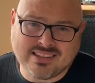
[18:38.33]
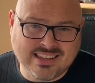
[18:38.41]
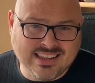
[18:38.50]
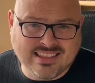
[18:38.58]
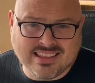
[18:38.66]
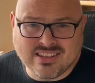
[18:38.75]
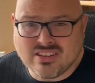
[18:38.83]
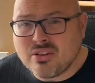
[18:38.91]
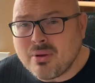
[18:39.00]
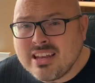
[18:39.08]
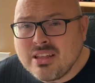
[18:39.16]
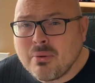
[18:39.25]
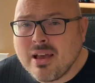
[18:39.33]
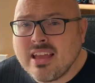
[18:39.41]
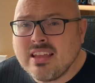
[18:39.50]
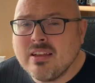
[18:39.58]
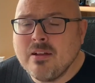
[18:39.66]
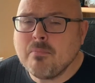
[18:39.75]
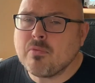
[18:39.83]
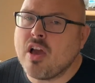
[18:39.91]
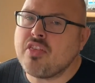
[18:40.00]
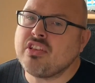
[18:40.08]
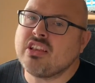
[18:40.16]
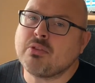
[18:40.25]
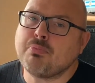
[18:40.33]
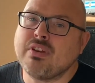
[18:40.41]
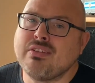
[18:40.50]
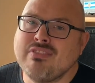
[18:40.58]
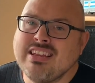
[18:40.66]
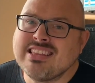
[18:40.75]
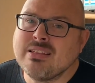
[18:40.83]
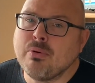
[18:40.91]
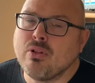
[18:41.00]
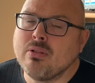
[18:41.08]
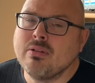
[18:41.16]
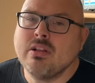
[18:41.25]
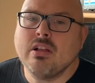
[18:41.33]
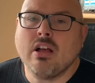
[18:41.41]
silly thing to do anyway, I think that's pretty reasonable.